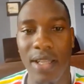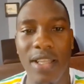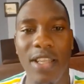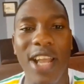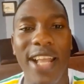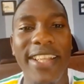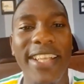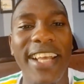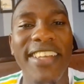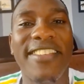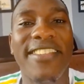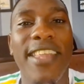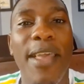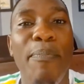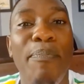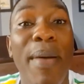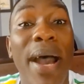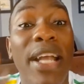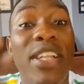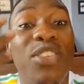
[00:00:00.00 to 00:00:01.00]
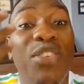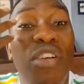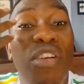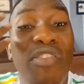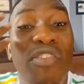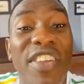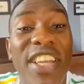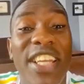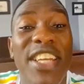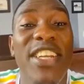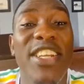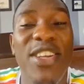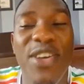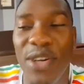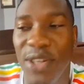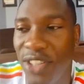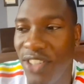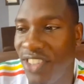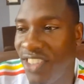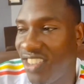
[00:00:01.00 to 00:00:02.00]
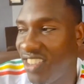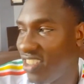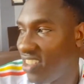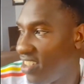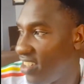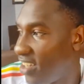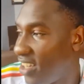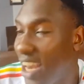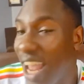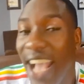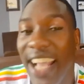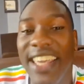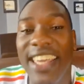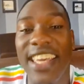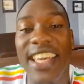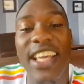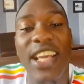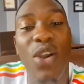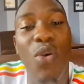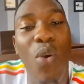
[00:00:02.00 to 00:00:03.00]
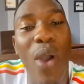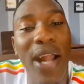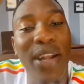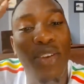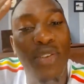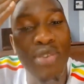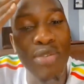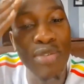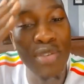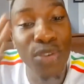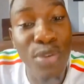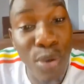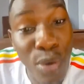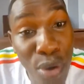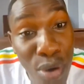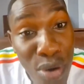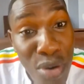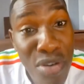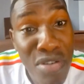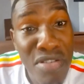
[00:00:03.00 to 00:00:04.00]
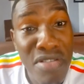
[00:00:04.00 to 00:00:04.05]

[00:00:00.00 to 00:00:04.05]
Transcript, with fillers: You're just a bunch of idiots lacking what to do.